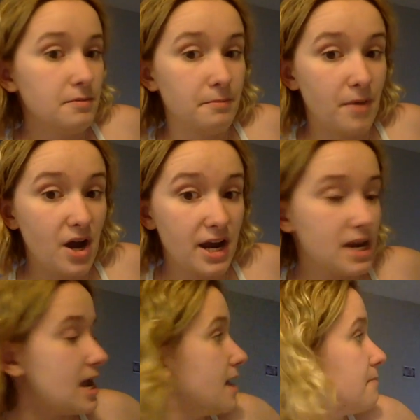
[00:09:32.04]
mine
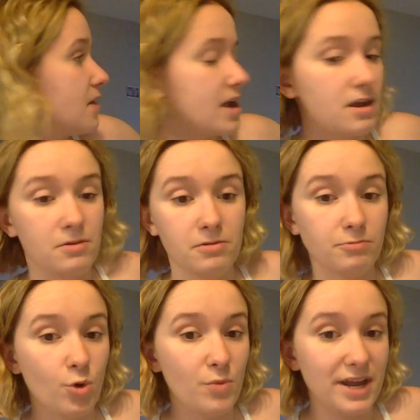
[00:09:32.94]
and my
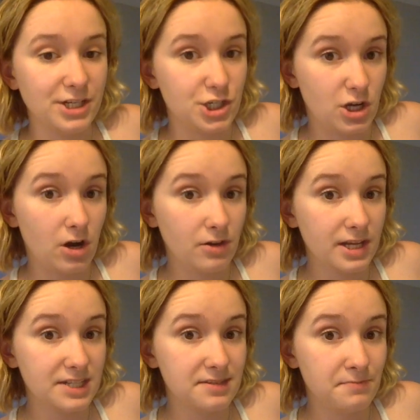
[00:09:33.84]
roommate
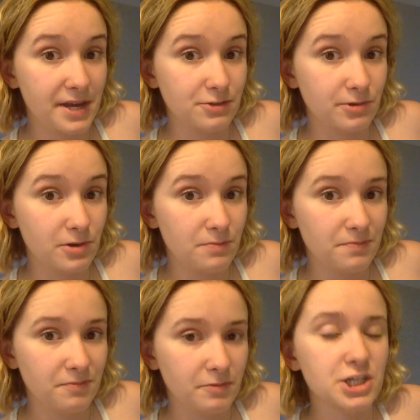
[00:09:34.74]
Charlotte's bedroom.
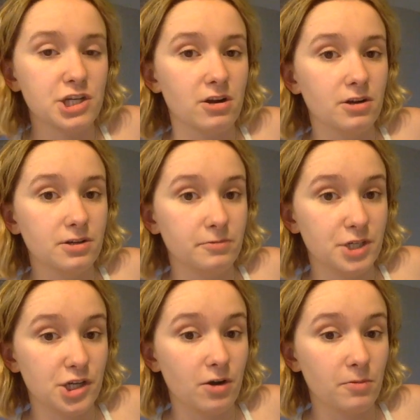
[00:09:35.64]
We share we
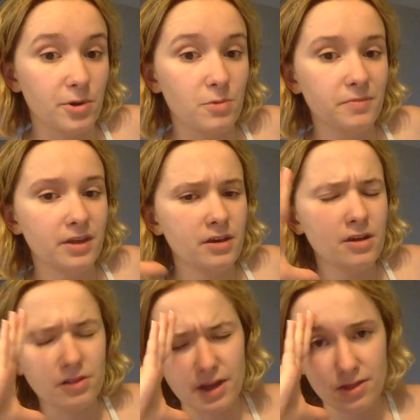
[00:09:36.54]
share a room.
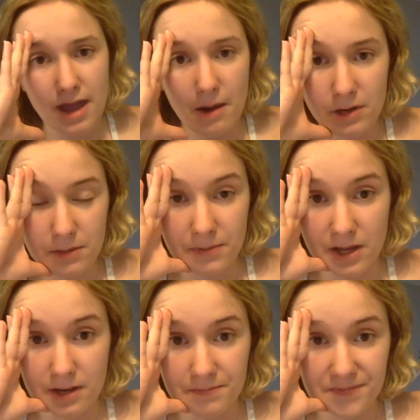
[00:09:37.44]
Like that would have
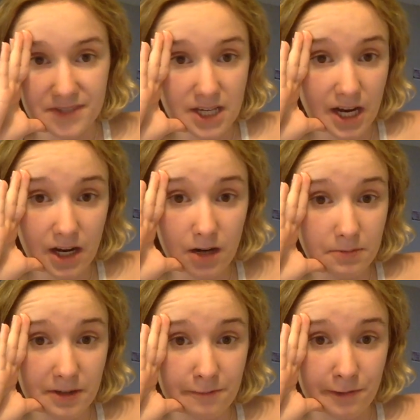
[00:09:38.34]
been
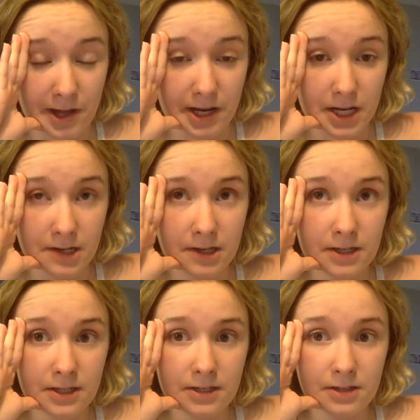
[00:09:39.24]
terribly flooded.
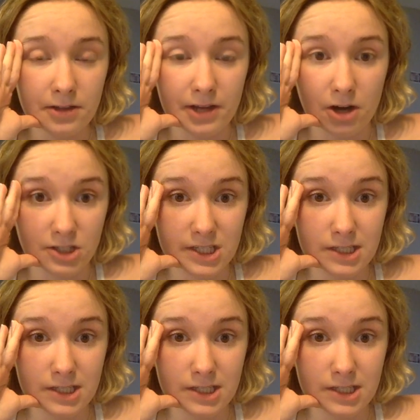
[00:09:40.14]
Like our